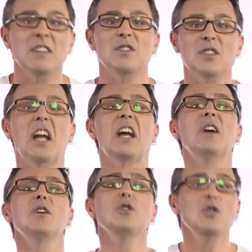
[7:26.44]

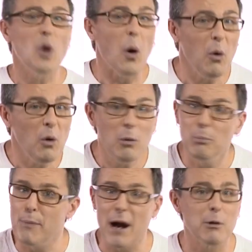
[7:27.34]
Ding
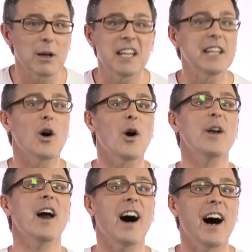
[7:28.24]
dong merrily on
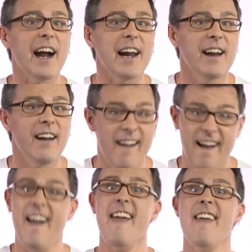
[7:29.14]
high.
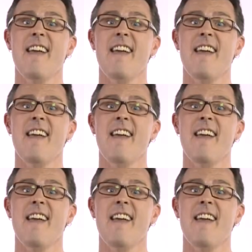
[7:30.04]
Eh?